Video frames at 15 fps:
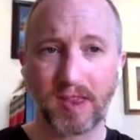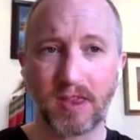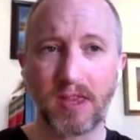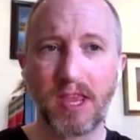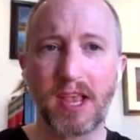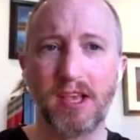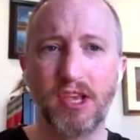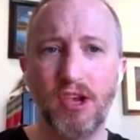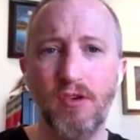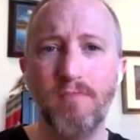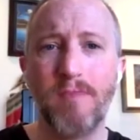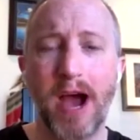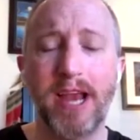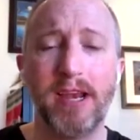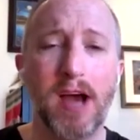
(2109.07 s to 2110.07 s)
You
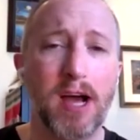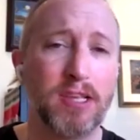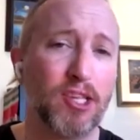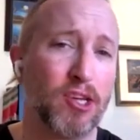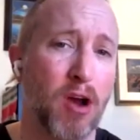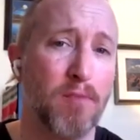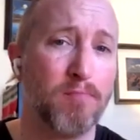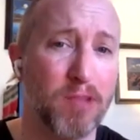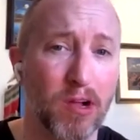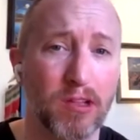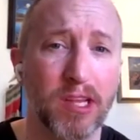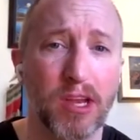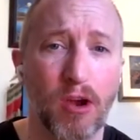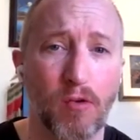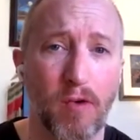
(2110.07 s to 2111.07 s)
might not start building
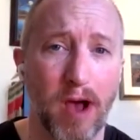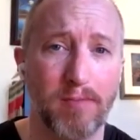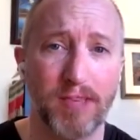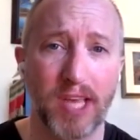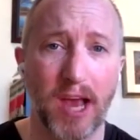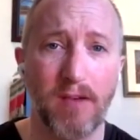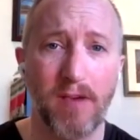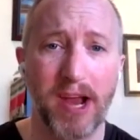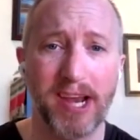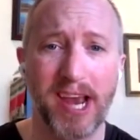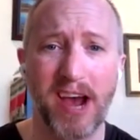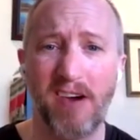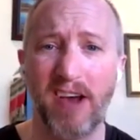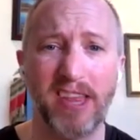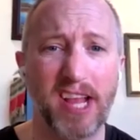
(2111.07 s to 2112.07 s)
your website right
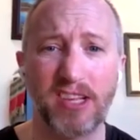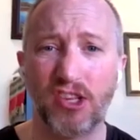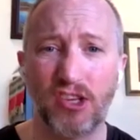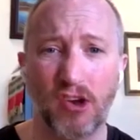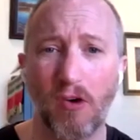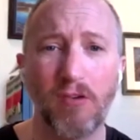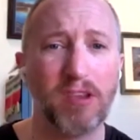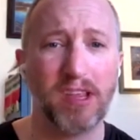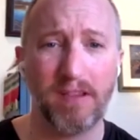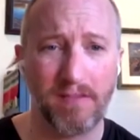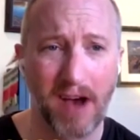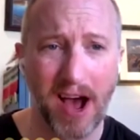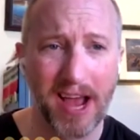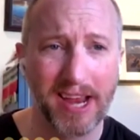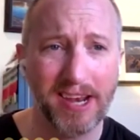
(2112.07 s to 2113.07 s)
now, and that's totally
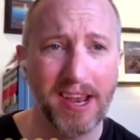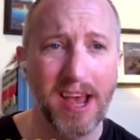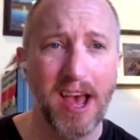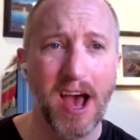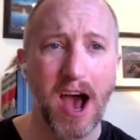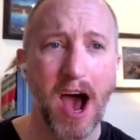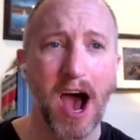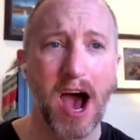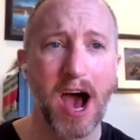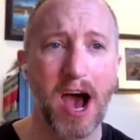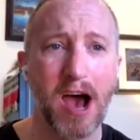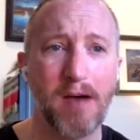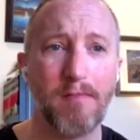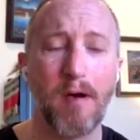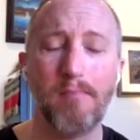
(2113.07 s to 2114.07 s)
fine.
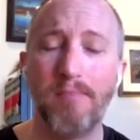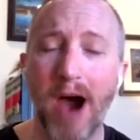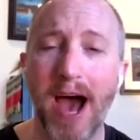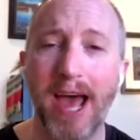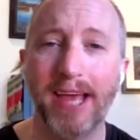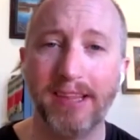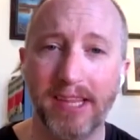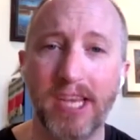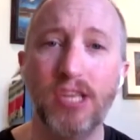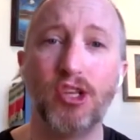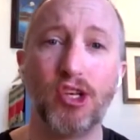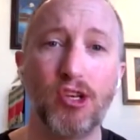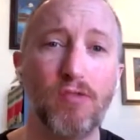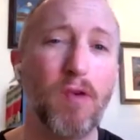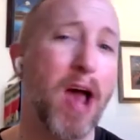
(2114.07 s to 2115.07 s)
But at least
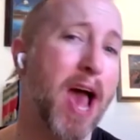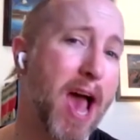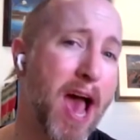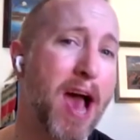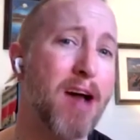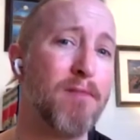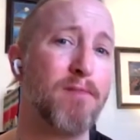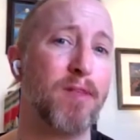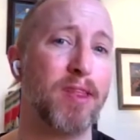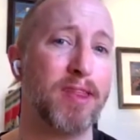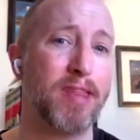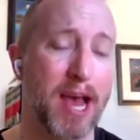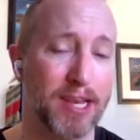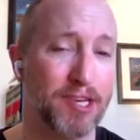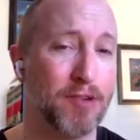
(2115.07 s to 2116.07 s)
you have
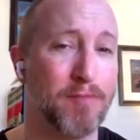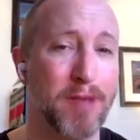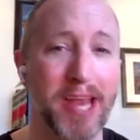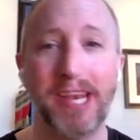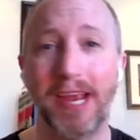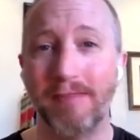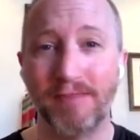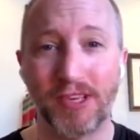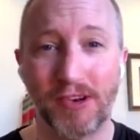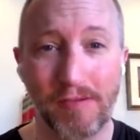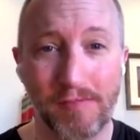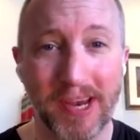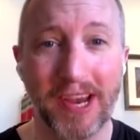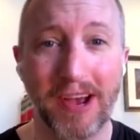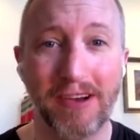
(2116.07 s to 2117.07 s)
that domain name so
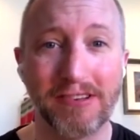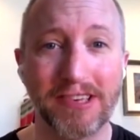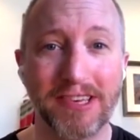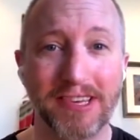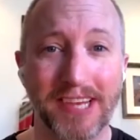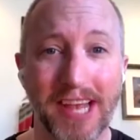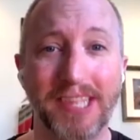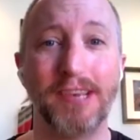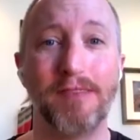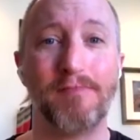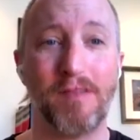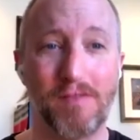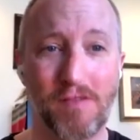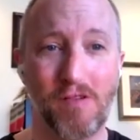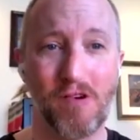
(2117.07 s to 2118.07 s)
nobody else gets it
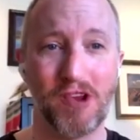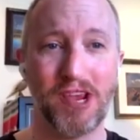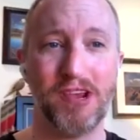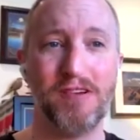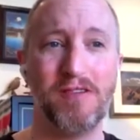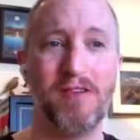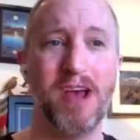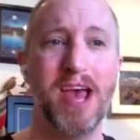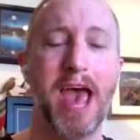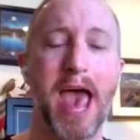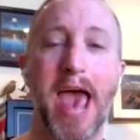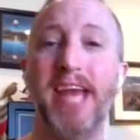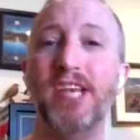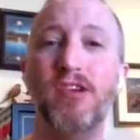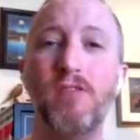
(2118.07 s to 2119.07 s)
before you,
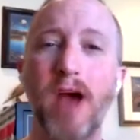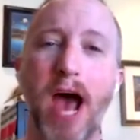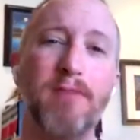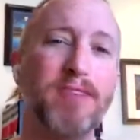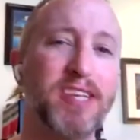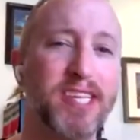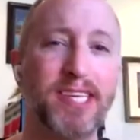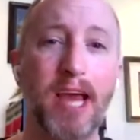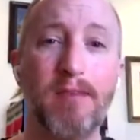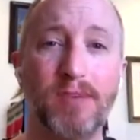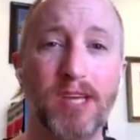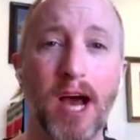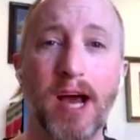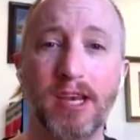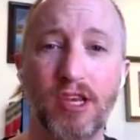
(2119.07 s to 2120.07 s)
and you have a step
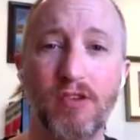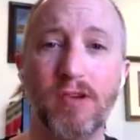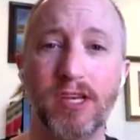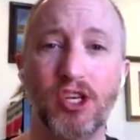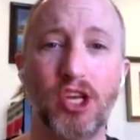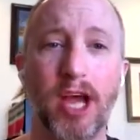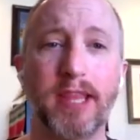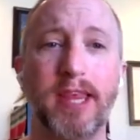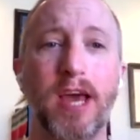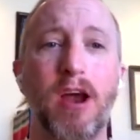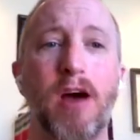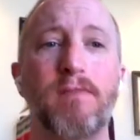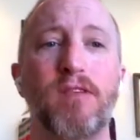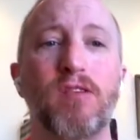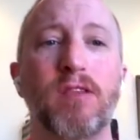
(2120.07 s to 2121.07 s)
done. You can check that
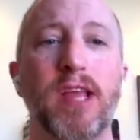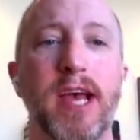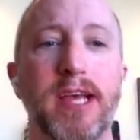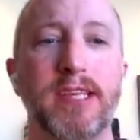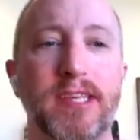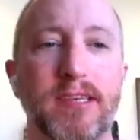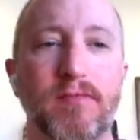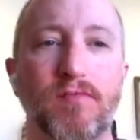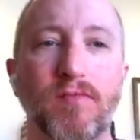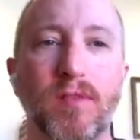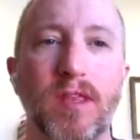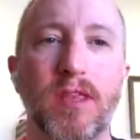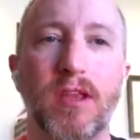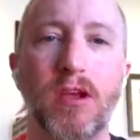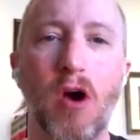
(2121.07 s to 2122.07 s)
off your list.
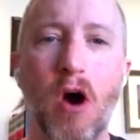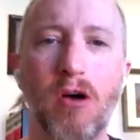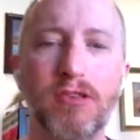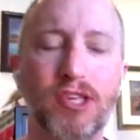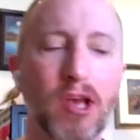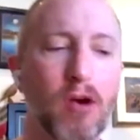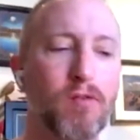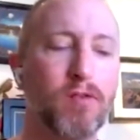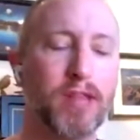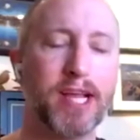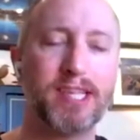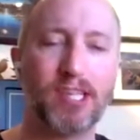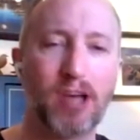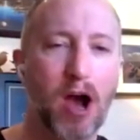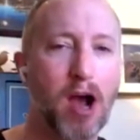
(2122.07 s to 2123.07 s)
Also, let's
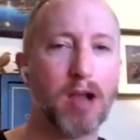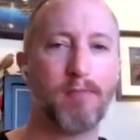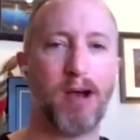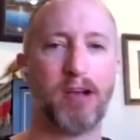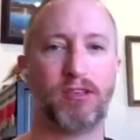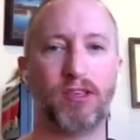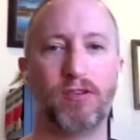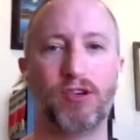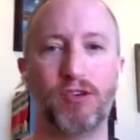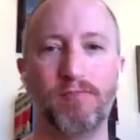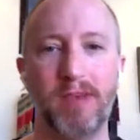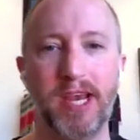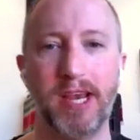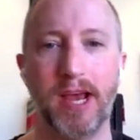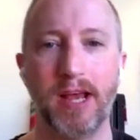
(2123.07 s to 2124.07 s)
talk about social
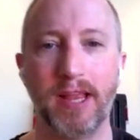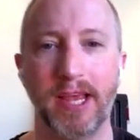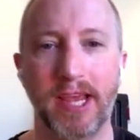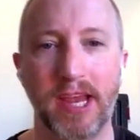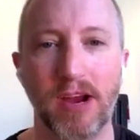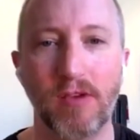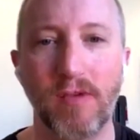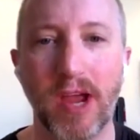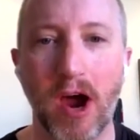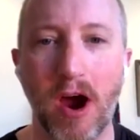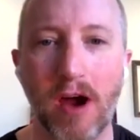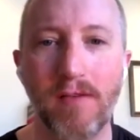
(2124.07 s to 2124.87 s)
media. Like, here we are.